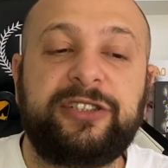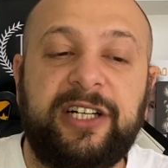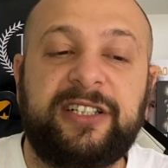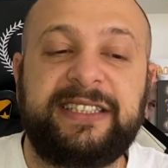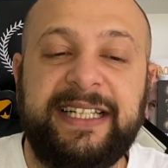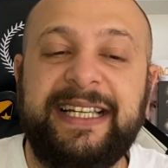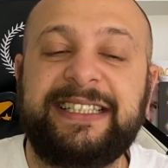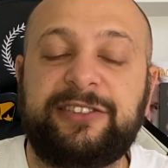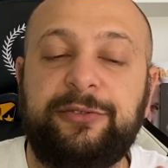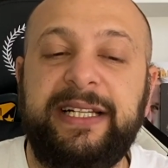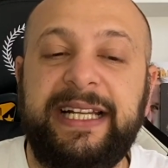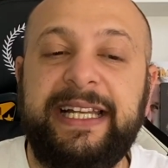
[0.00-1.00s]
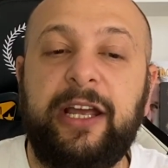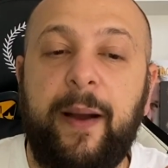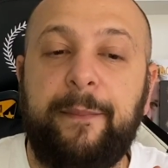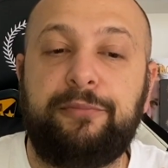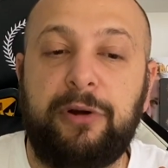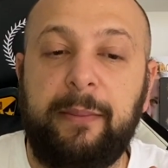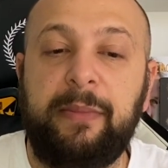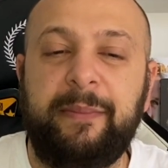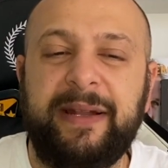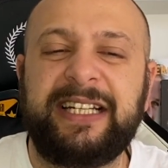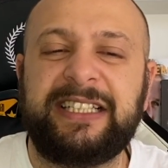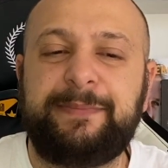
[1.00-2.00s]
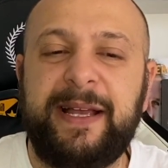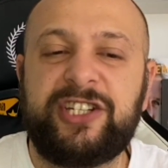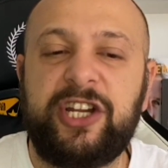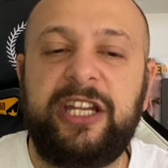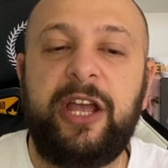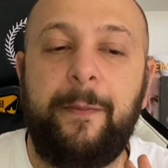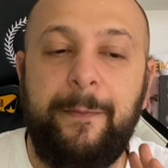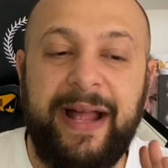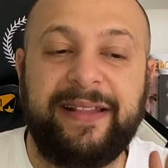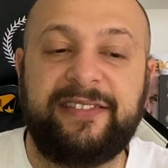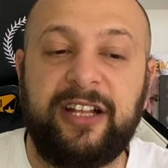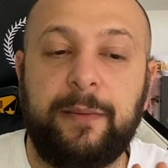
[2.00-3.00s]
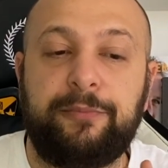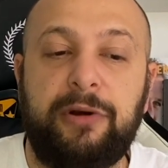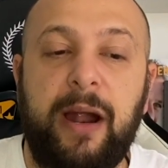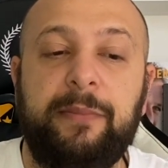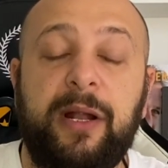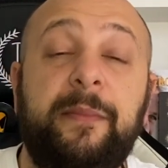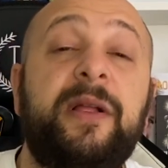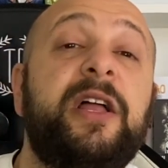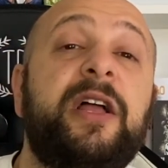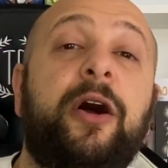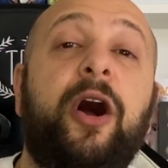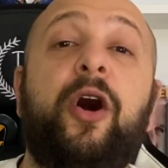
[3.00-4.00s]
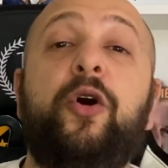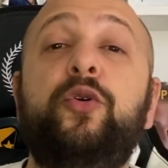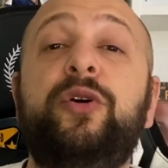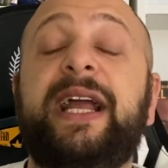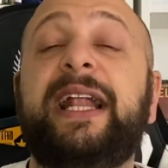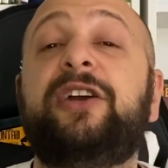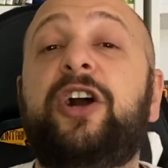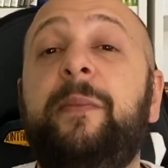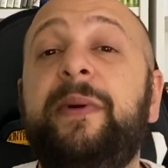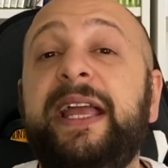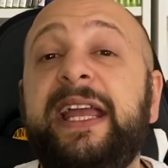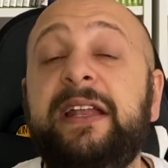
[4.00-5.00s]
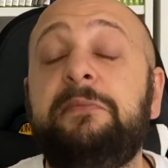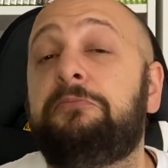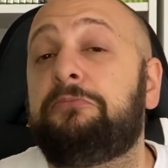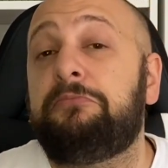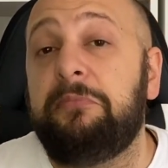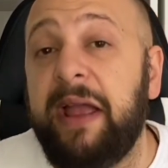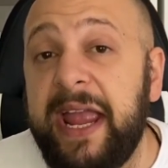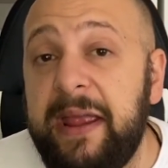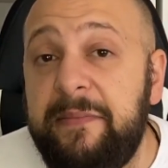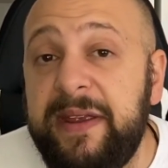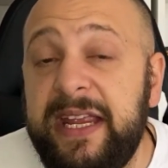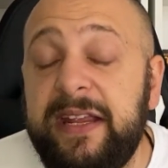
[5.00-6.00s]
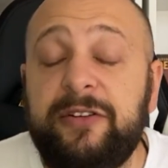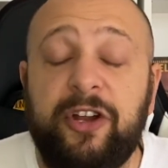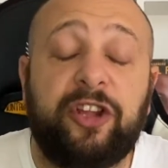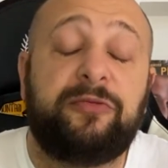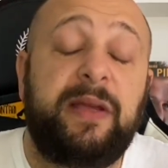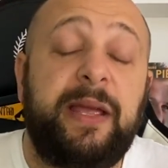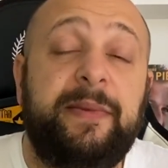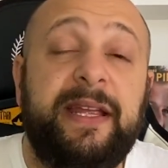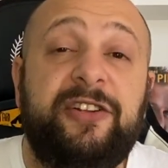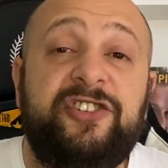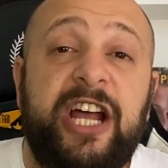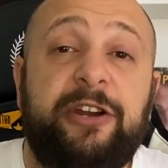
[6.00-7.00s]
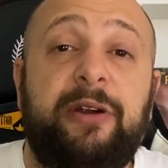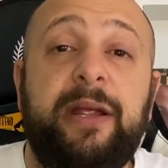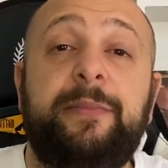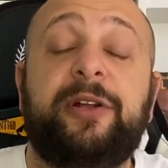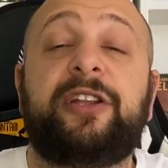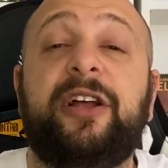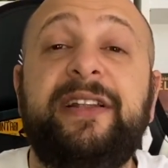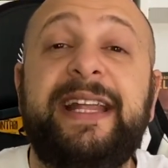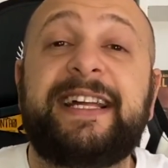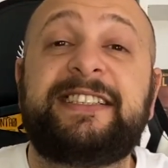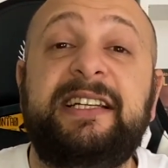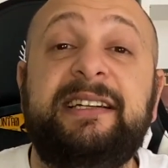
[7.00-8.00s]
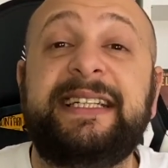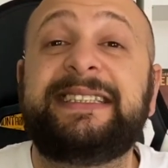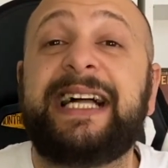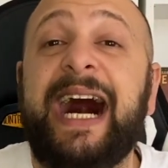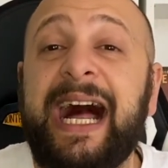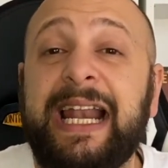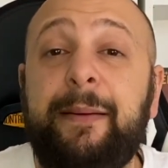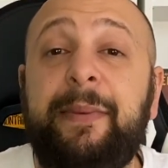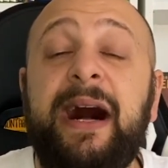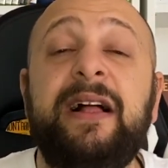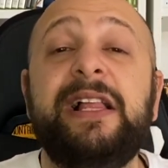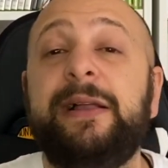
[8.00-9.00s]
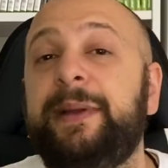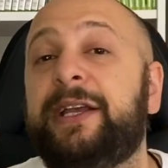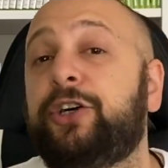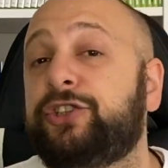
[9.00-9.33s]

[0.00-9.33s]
they are saying it's really a problem, and especially a mental problem. Who can come in? Maybe, not maybe in January, but next year is Alaba, because